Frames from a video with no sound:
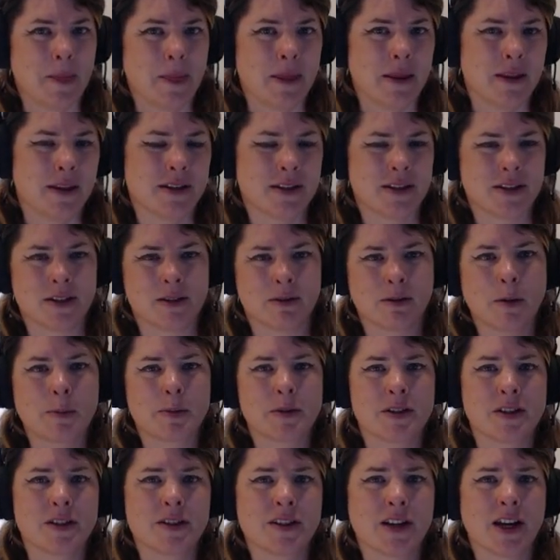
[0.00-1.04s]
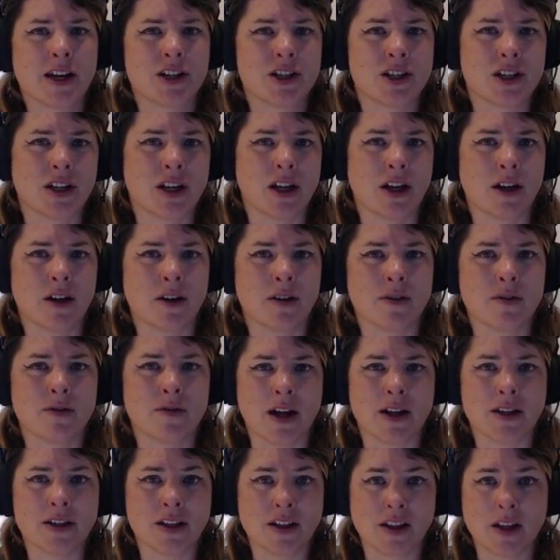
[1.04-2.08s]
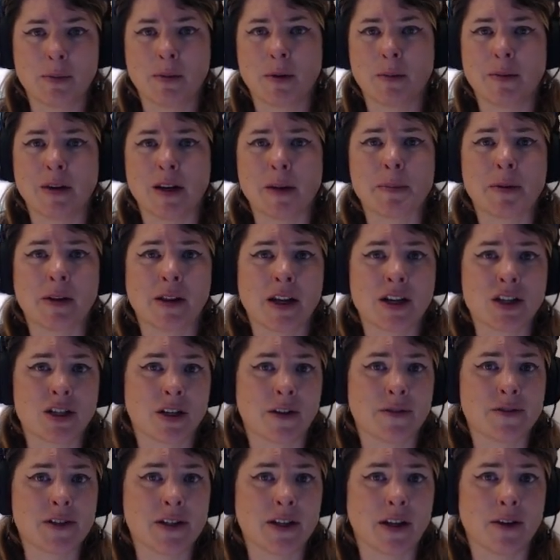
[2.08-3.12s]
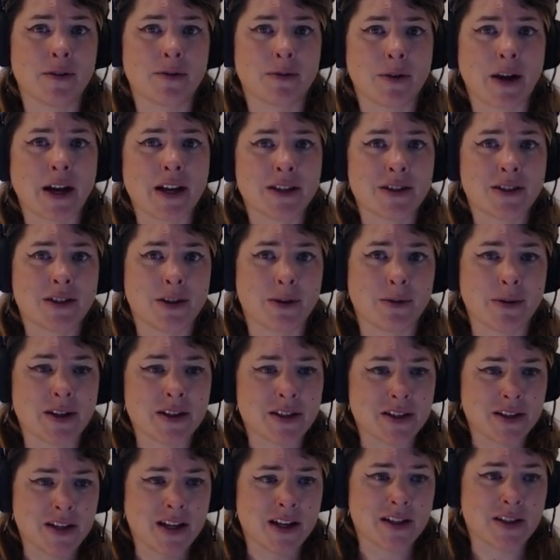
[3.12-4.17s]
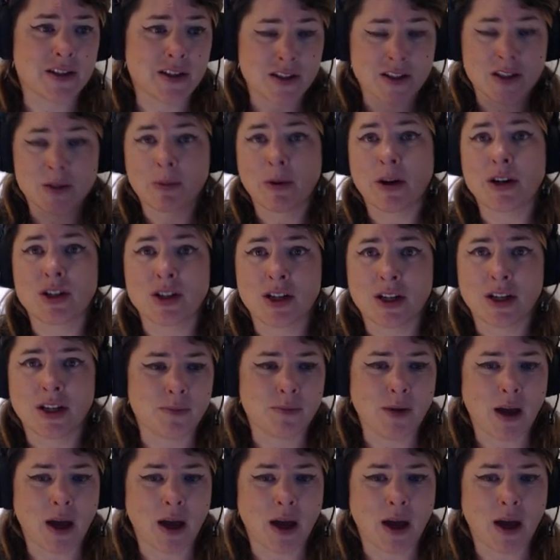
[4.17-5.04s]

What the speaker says: This is a representation of deliberate manipulation of self, right? So it's expression.